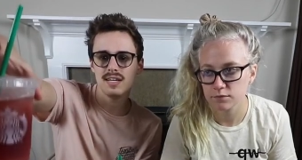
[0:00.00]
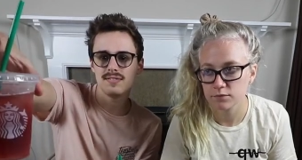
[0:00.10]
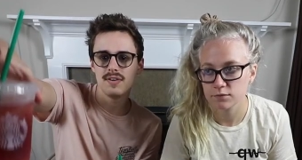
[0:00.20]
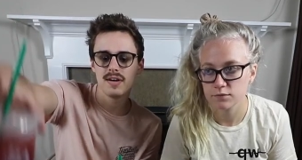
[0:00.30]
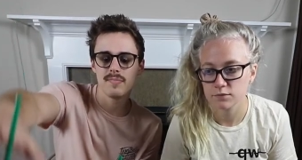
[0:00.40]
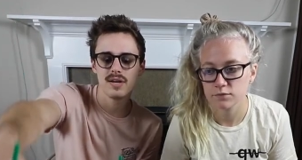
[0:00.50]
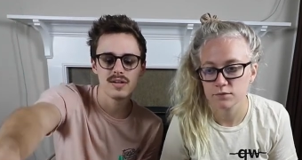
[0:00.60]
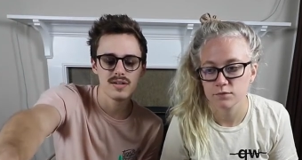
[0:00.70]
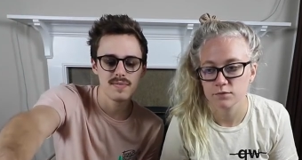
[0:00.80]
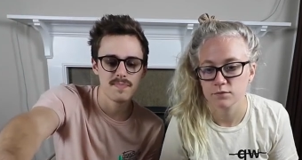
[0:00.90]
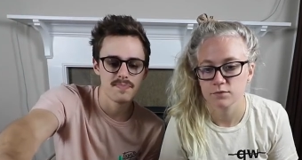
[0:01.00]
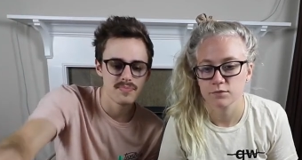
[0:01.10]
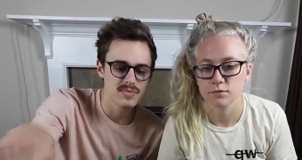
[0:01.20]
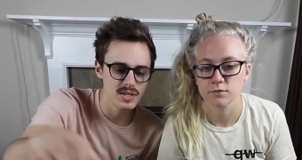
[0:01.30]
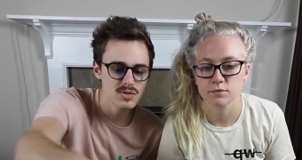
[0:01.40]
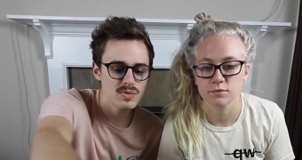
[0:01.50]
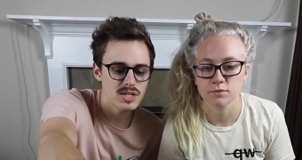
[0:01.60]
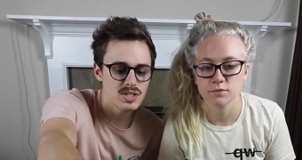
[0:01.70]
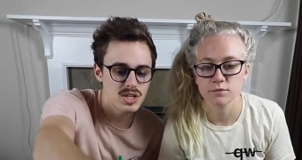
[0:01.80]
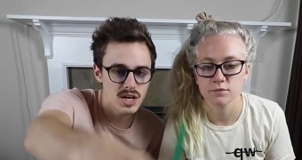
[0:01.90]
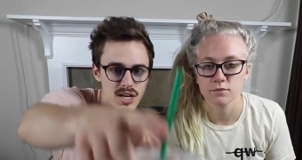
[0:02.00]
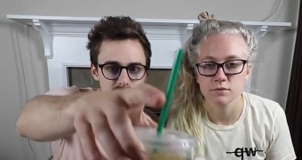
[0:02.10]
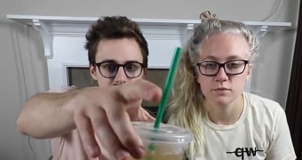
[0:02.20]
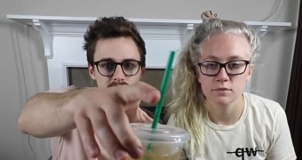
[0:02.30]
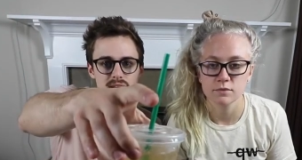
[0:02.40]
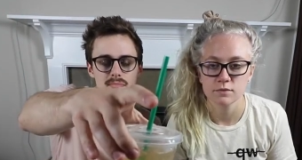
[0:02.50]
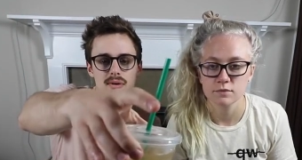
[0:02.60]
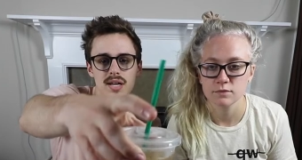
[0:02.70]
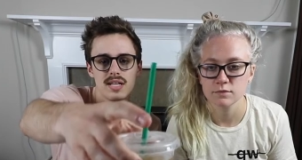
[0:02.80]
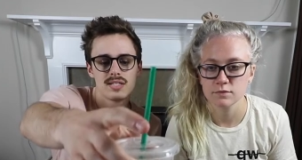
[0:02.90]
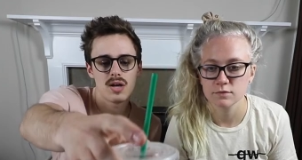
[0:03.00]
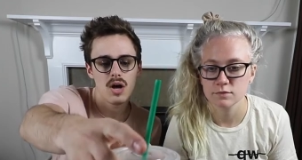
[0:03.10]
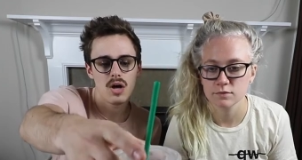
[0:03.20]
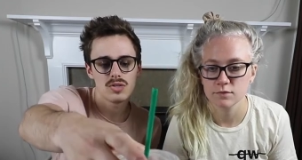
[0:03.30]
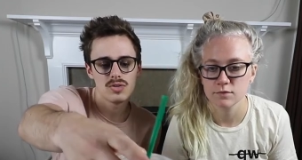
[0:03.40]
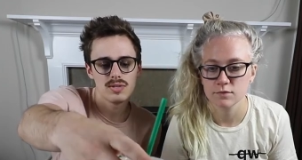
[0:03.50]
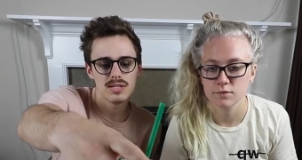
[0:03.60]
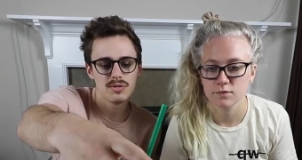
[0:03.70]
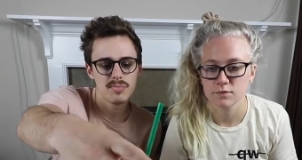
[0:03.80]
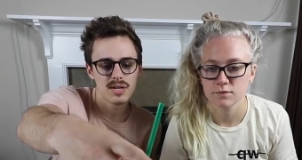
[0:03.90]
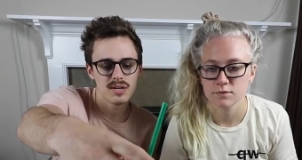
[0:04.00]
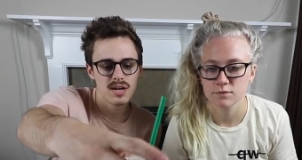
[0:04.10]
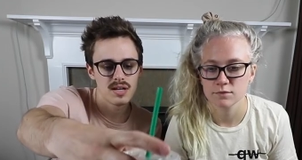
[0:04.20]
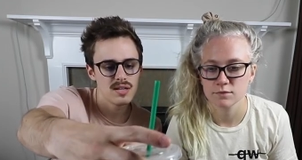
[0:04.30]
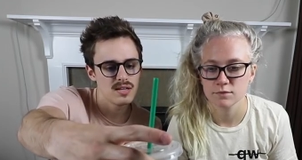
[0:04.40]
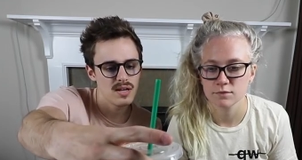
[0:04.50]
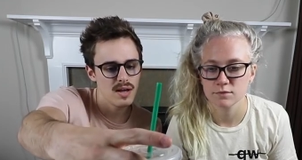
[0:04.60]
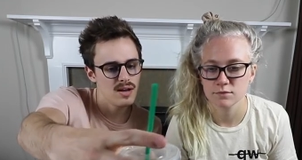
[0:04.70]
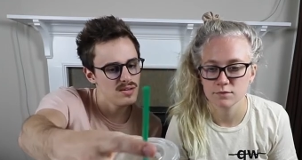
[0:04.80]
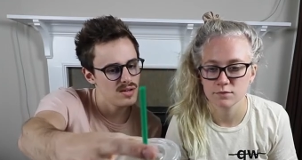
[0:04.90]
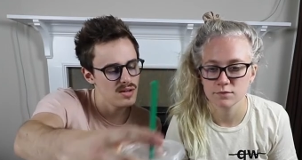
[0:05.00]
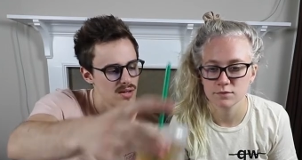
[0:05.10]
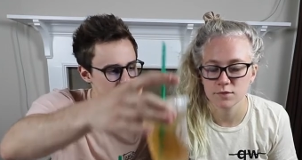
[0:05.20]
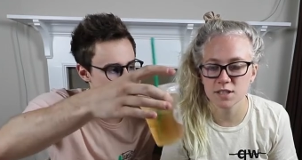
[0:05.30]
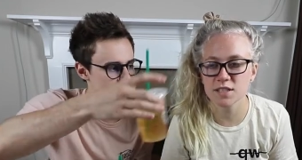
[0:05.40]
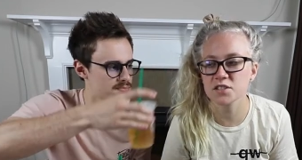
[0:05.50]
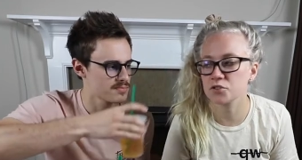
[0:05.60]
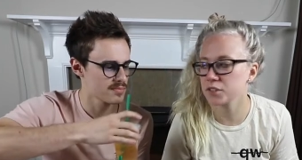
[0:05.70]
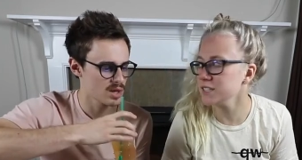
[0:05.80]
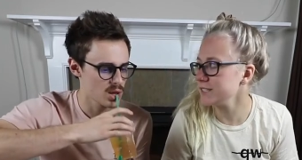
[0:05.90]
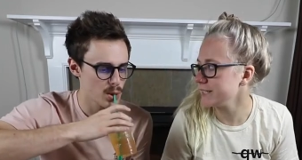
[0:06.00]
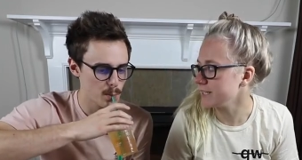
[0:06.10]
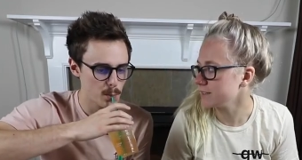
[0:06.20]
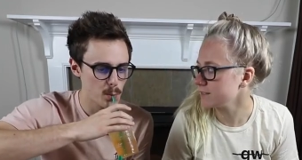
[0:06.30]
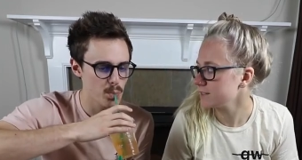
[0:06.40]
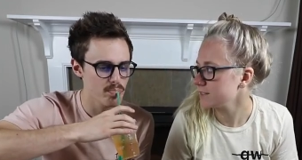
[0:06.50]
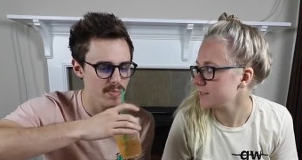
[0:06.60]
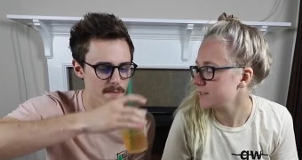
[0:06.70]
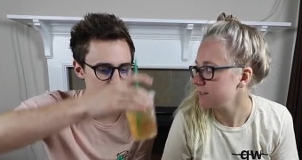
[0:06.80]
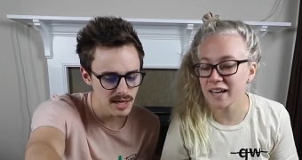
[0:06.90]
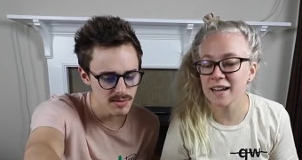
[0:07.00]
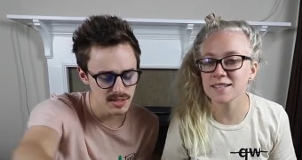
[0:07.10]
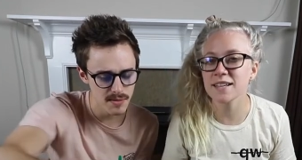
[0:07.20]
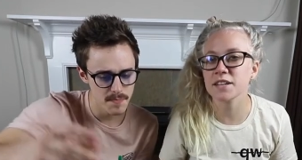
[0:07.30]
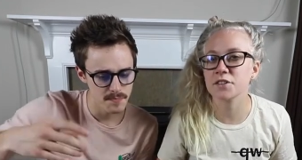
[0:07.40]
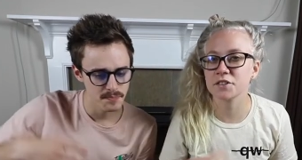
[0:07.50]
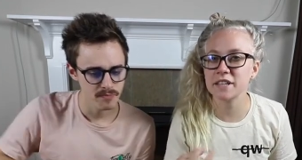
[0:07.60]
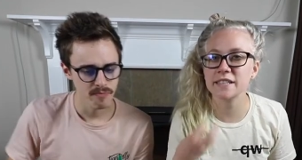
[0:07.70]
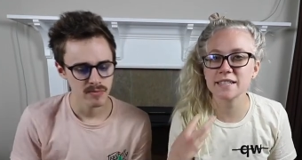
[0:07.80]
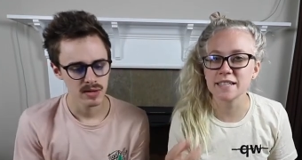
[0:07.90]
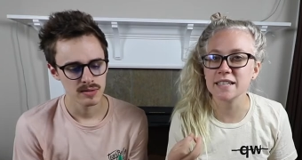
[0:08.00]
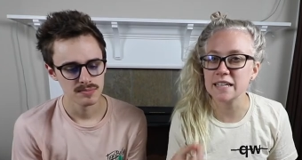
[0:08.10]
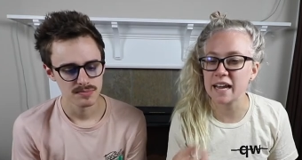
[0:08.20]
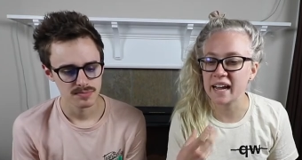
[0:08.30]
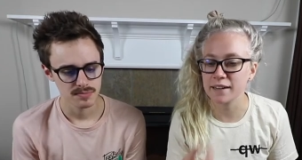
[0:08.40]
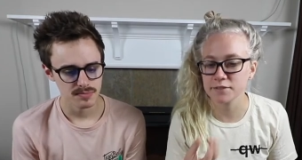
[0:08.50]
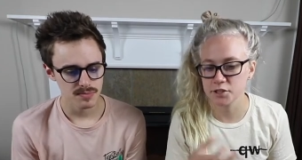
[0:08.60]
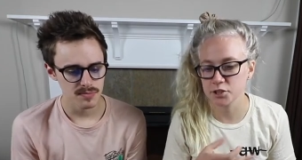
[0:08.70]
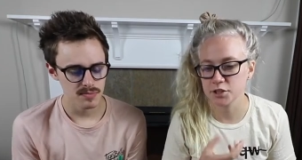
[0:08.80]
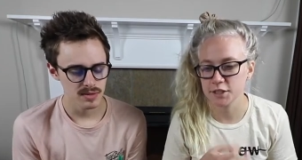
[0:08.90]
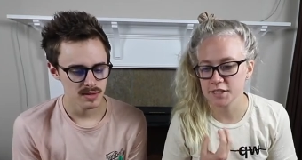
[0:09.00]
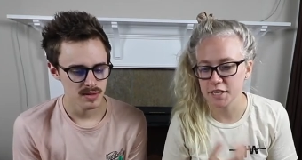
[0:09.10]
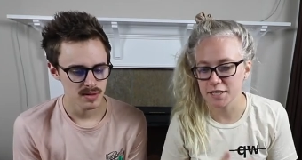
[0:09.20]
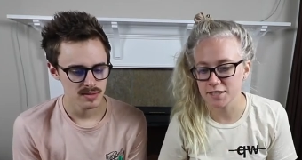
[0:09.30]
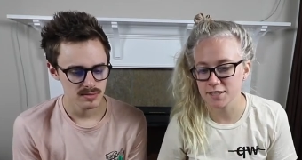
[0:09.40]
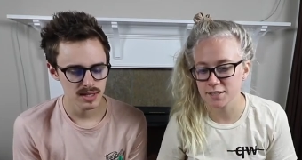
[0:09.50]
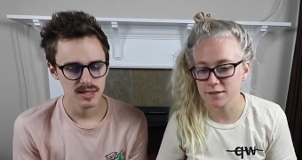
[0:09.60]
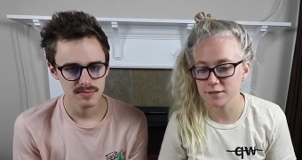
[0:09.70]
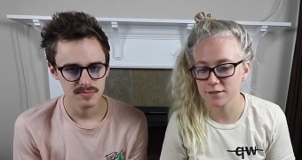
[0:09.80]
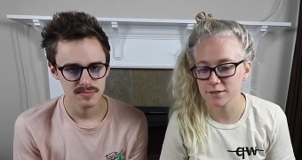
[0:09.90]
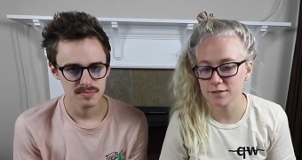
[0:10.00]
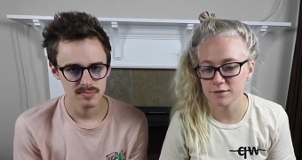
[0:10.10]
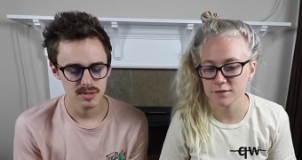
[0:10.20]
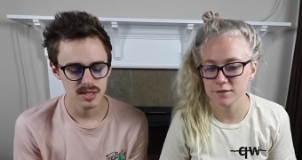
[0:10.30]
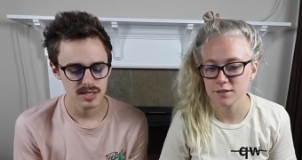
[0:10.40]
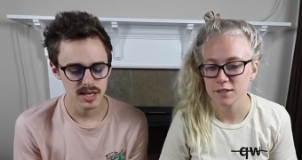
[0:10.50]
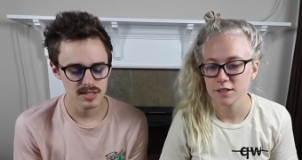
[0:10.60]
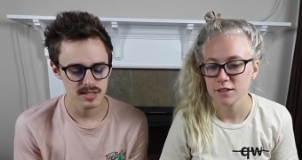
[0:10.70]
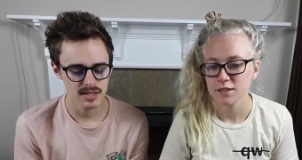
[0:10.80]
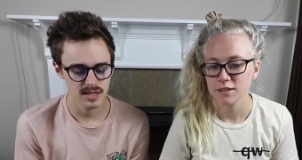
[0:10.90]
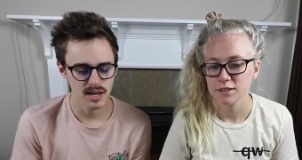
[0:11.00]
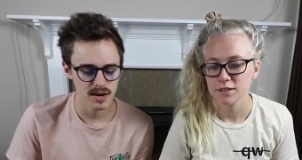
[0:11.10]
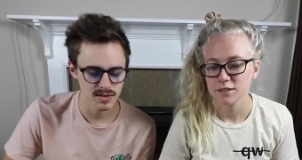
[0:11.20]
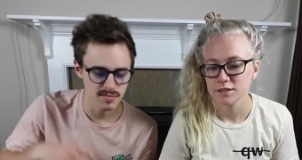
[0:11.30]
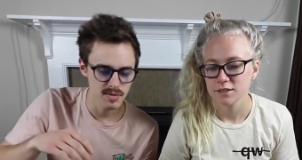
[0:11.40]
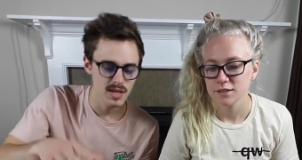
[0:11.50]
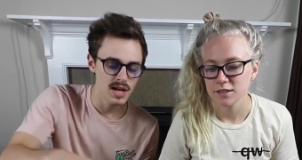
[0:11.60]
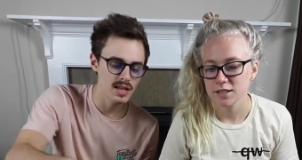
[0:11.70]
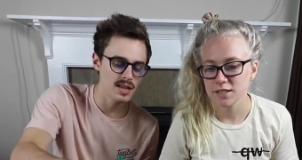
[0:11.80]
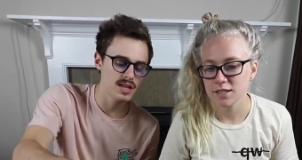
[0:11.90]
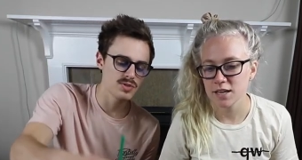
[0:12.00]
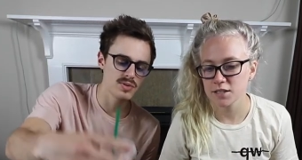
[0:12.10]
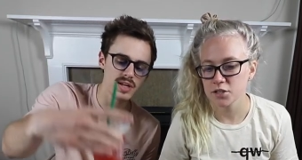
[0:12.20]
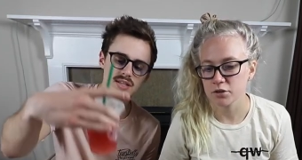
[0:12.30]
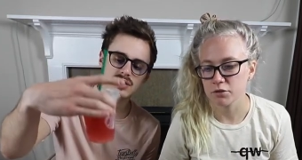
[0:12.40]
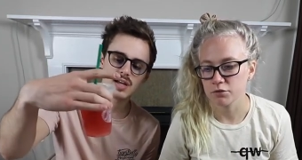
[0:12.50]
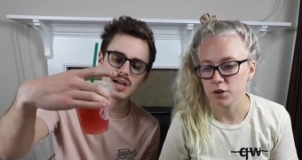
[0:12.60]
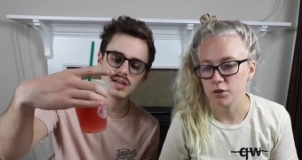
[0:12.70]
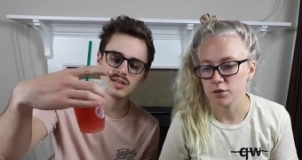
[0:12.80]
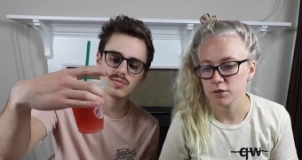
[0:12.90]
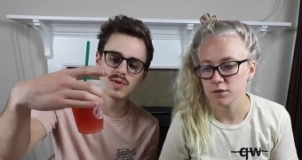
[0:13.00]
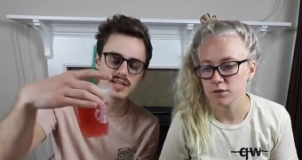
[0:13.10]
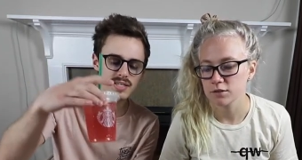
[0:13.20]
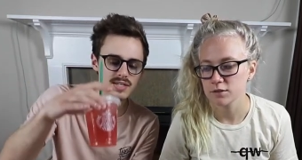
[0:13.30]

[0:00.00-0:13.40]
Speaker 1: is very bitter. This one is good, but it's also a little bitter, not, I don't know, I mean. 'Cause it's green tea. It has that green tea aftertaste. Yeah, you can taste it. I don't know. And then this one is white